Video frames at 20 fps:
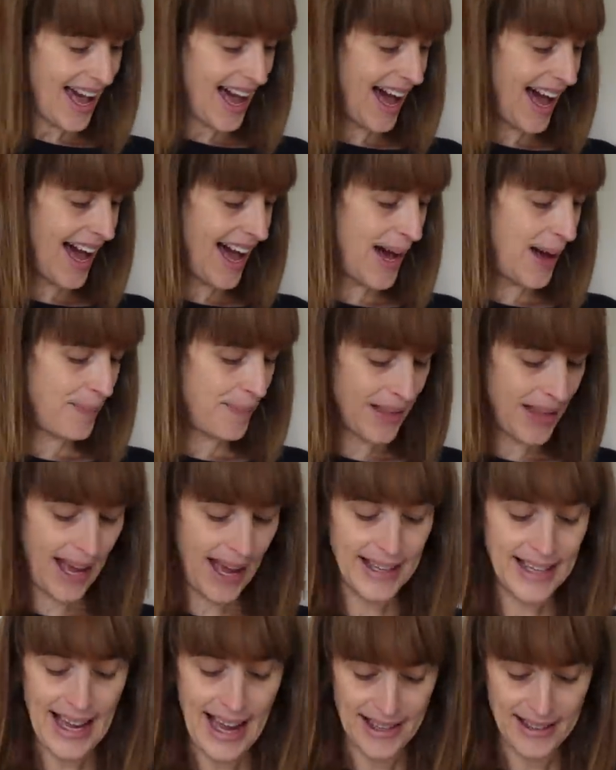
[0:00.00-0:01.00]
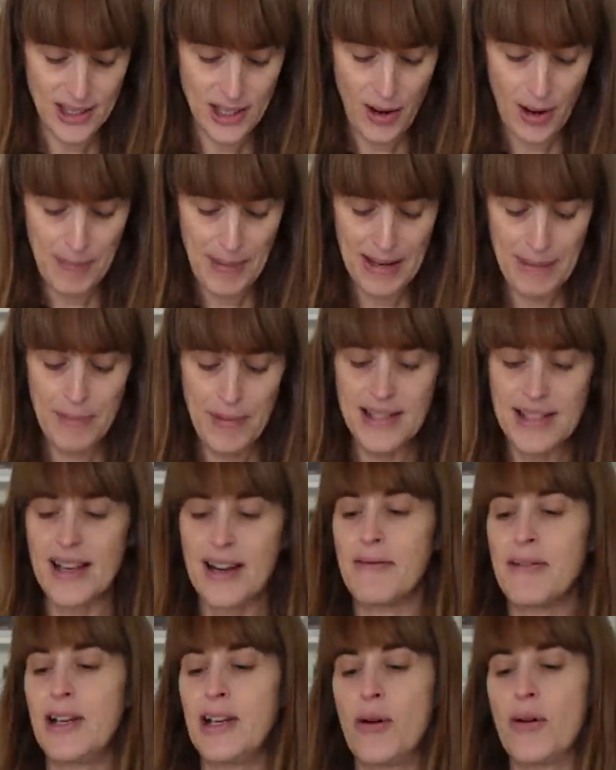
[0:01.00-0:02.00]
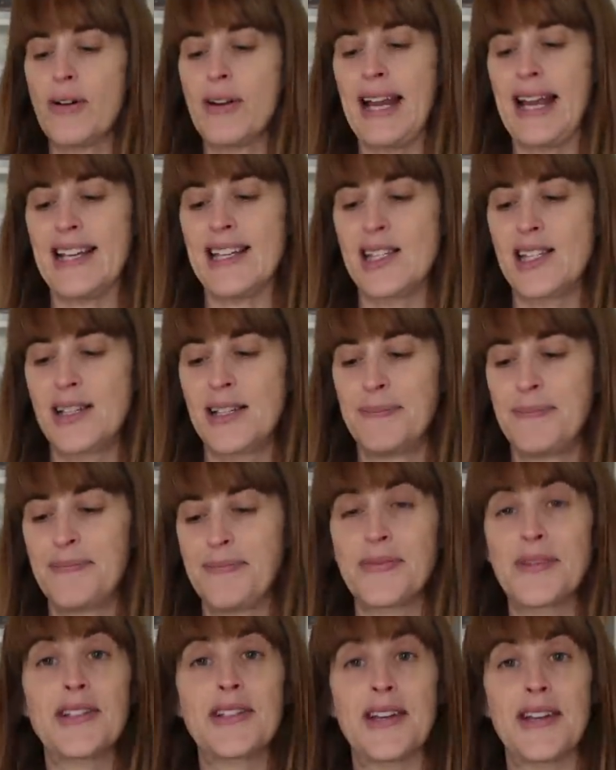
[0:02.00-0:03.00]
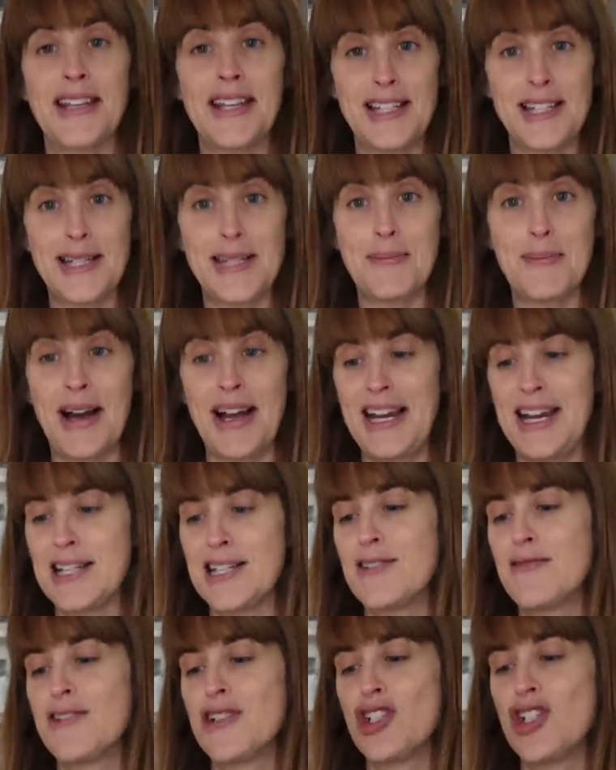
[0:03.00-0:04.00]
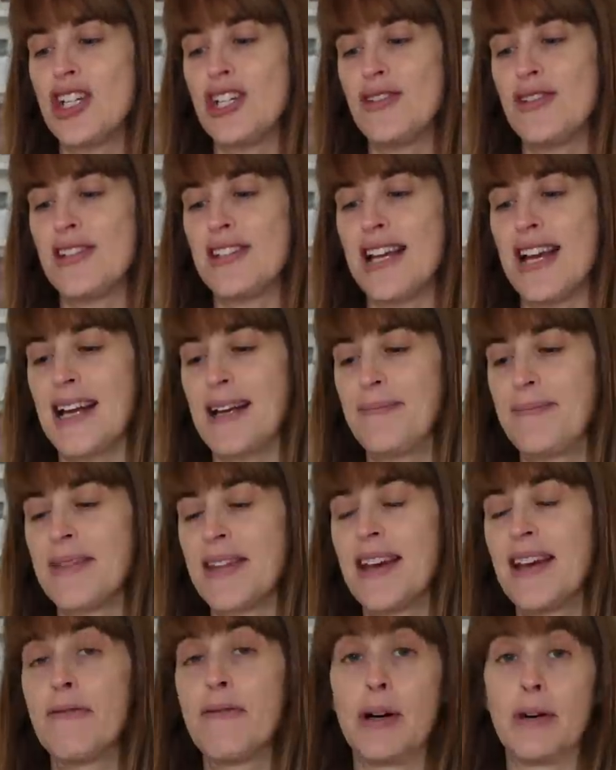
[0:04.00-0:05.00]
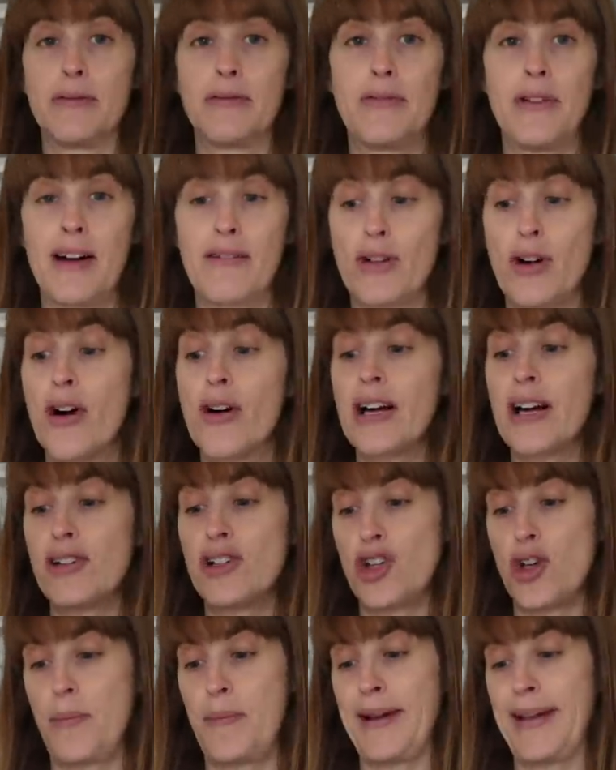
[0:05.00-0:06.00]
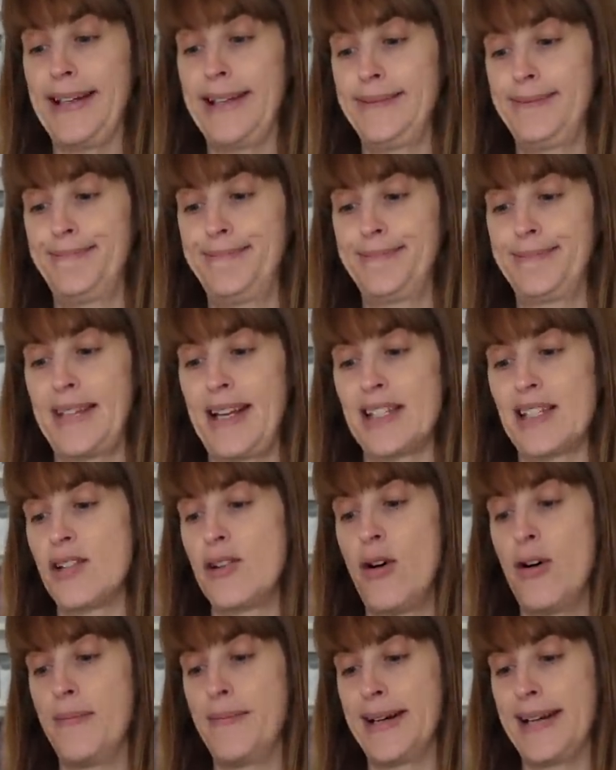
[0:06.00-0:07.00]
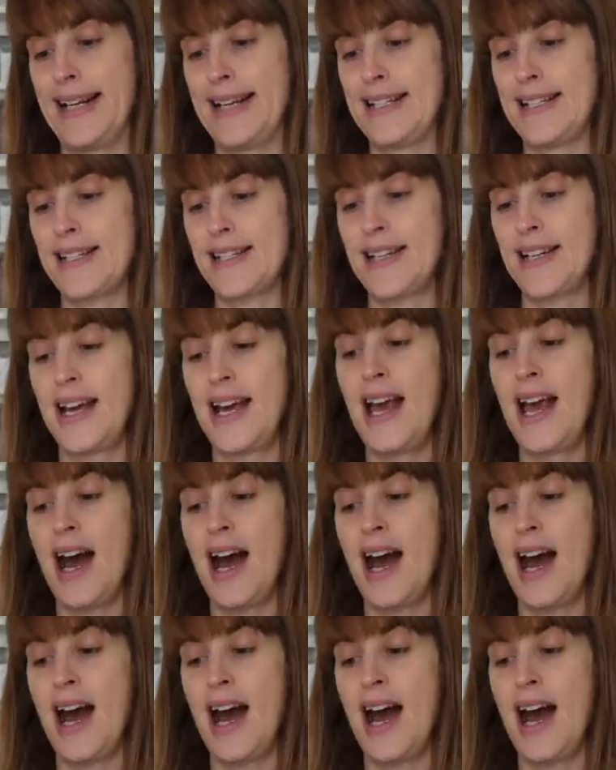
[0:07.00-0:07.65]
So I made myself a long list. So this is my list for Tuesday. Well, I've got to go shopping. That's not on my list.